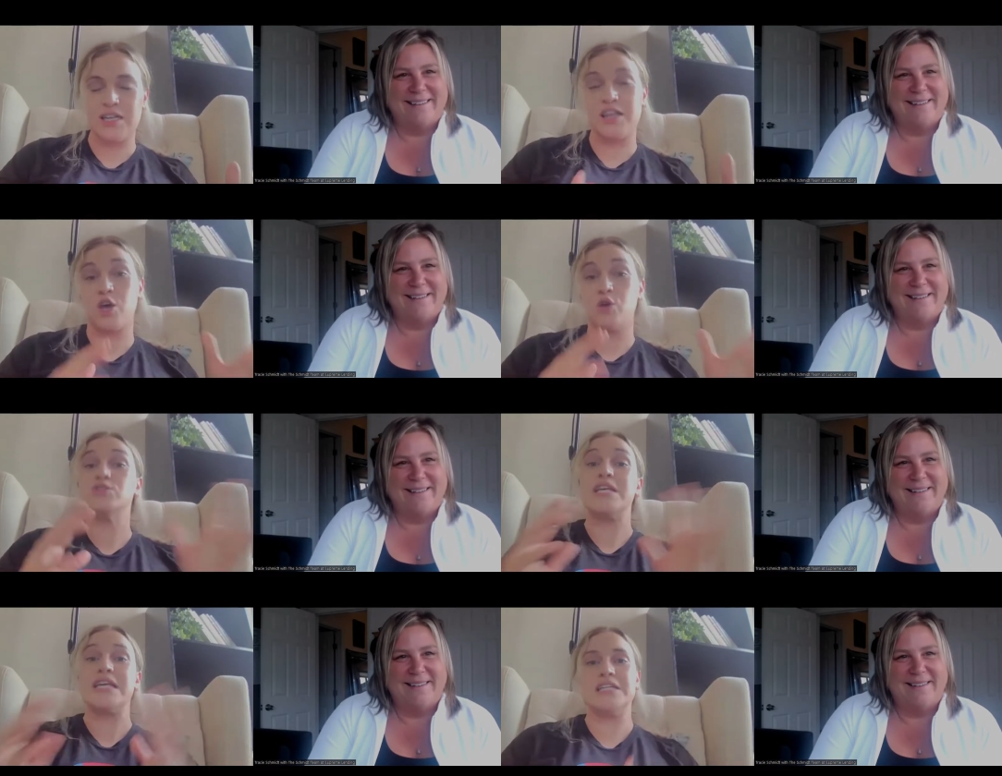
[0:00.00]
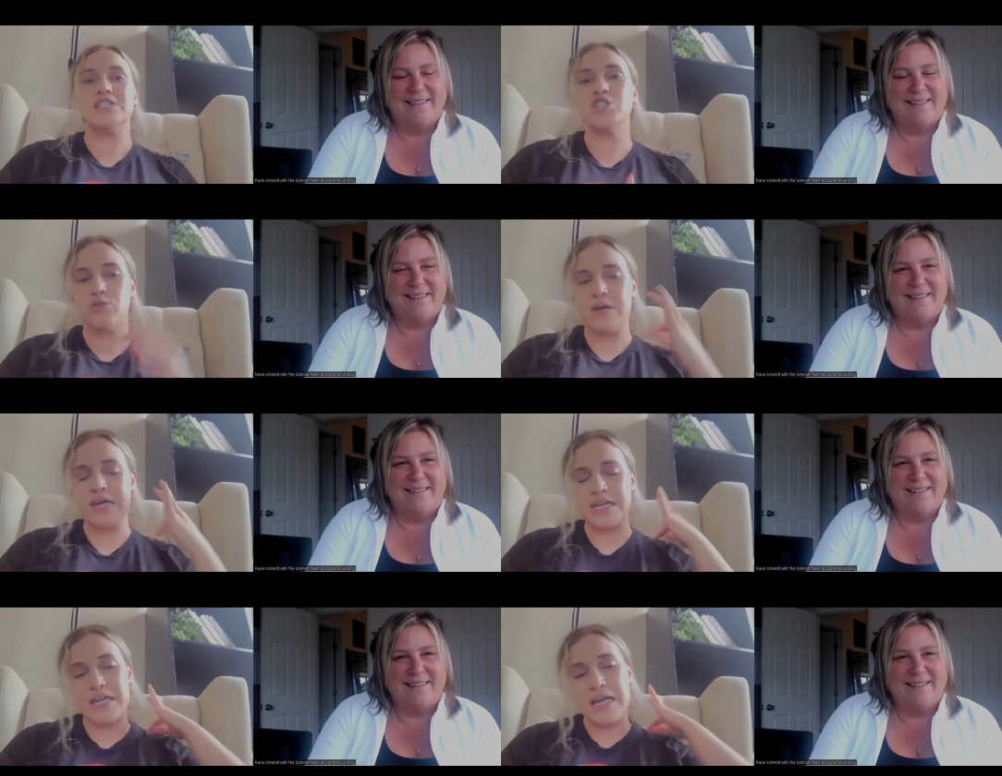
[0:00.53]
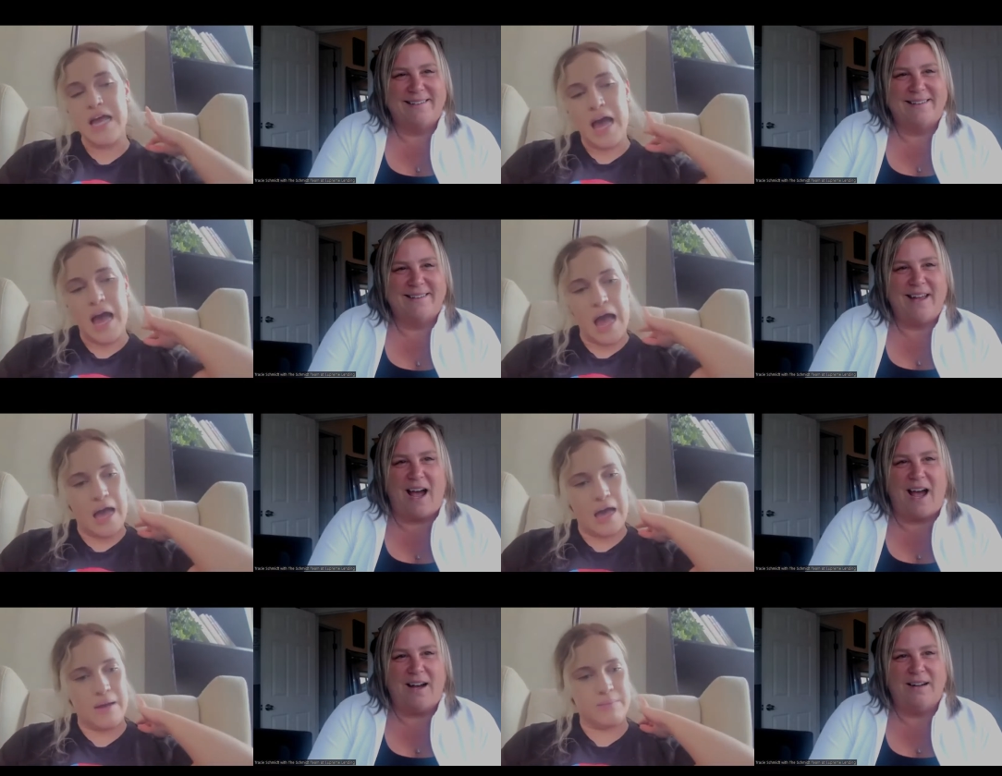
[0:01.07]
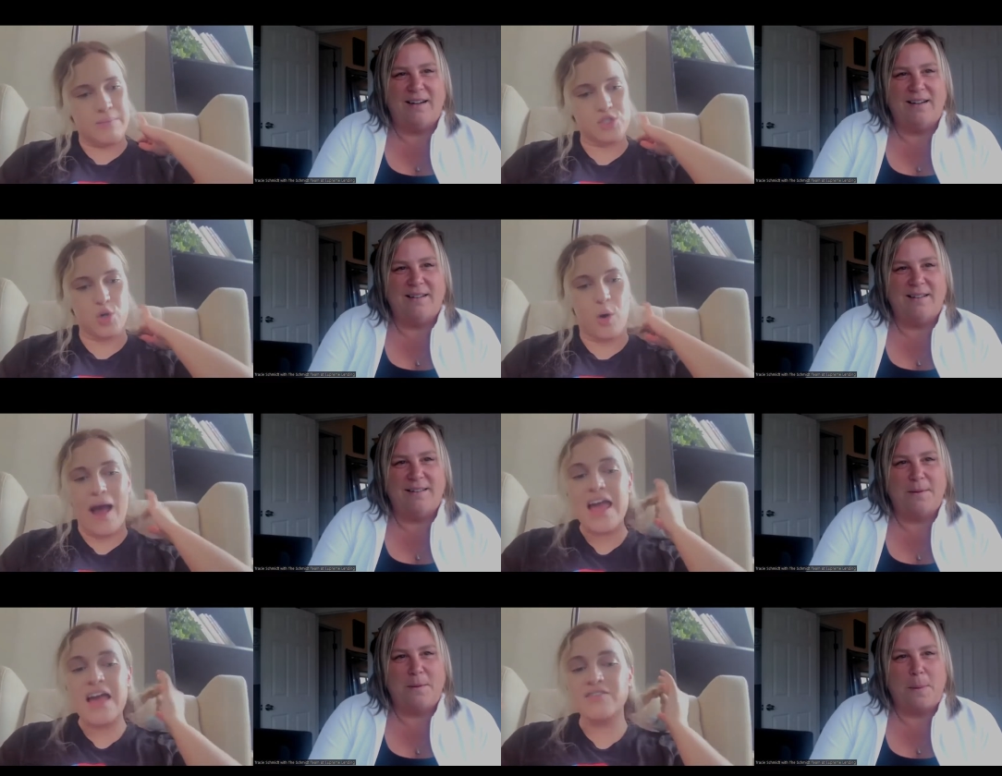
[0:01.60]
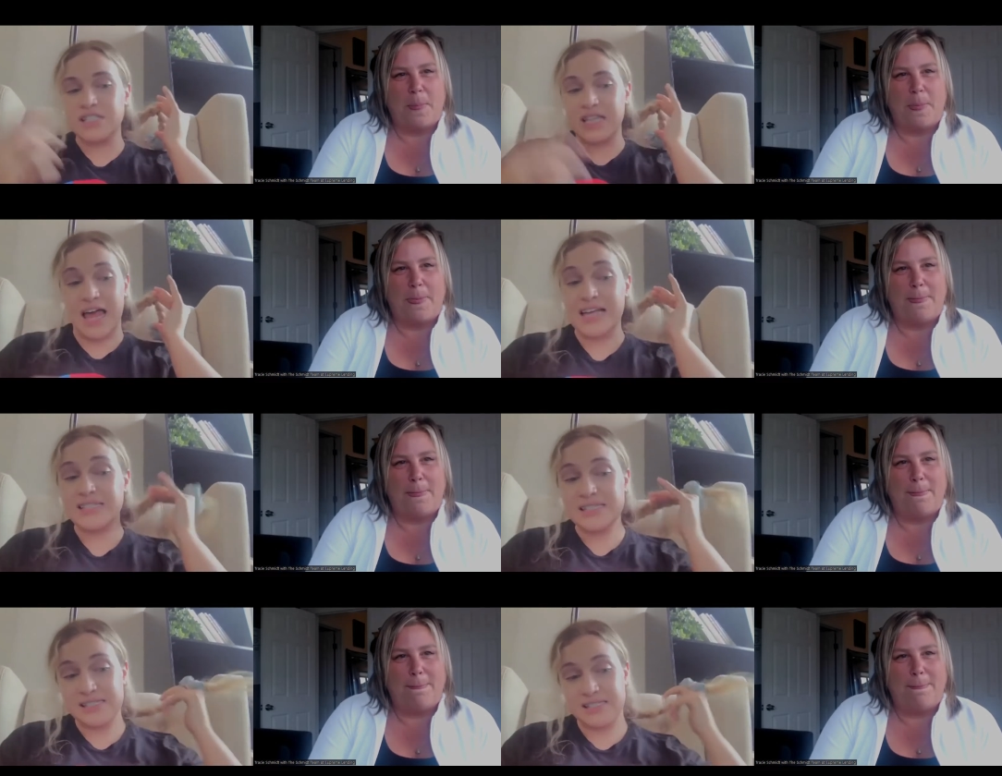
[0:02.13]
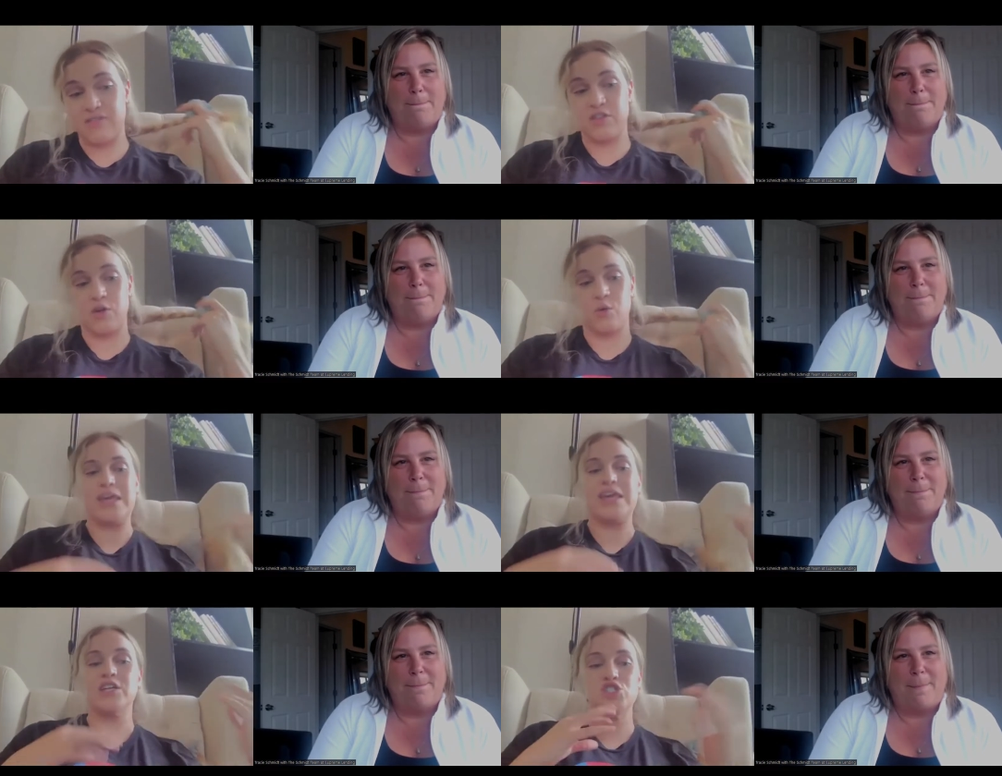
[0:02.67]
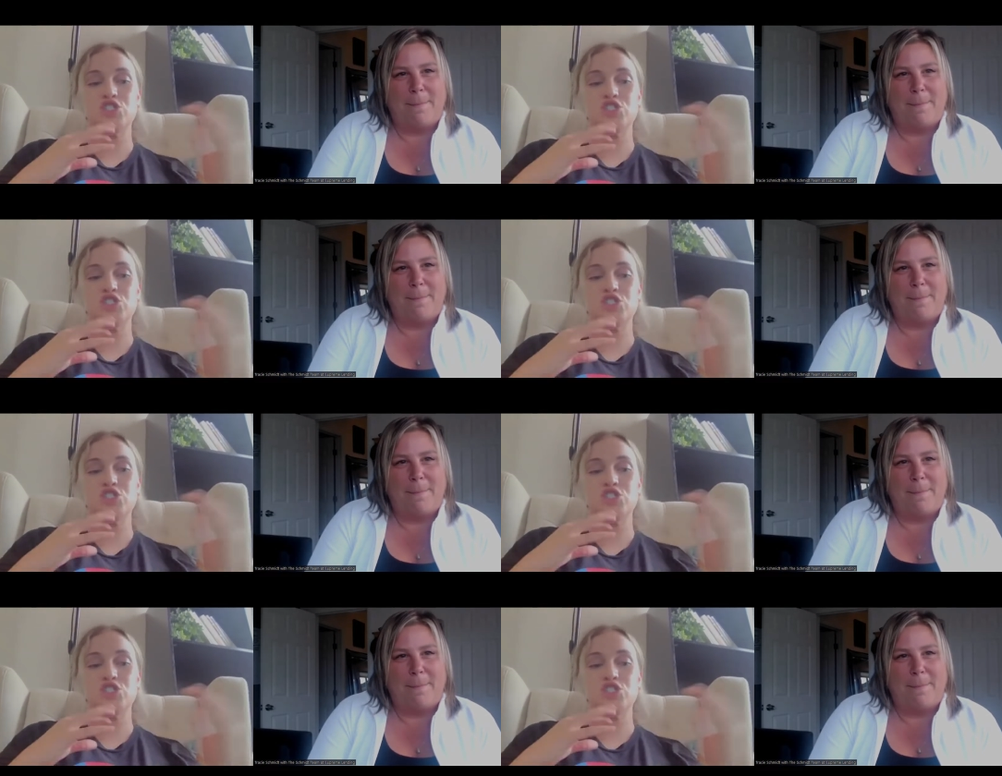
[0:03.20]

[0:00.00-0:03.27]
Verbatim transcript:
Speaker 1: that goes into it um yeah. so i have slides and stuff that we can